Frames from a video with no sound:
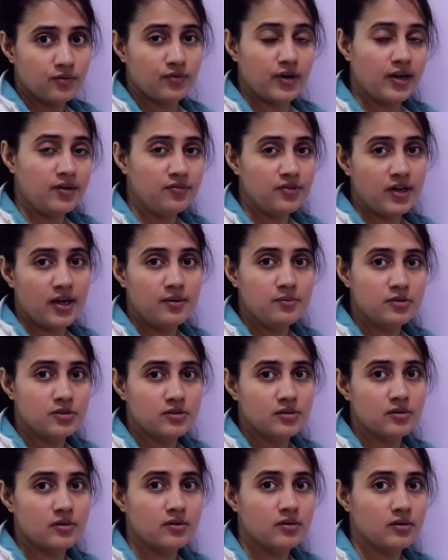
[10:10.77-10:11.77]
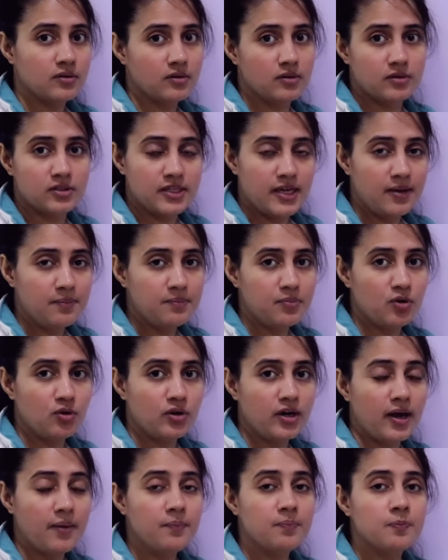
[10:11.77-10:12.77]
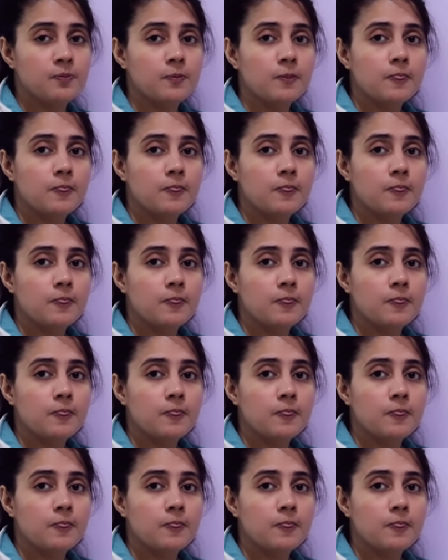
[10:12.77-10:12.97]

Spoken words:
5 times, same program.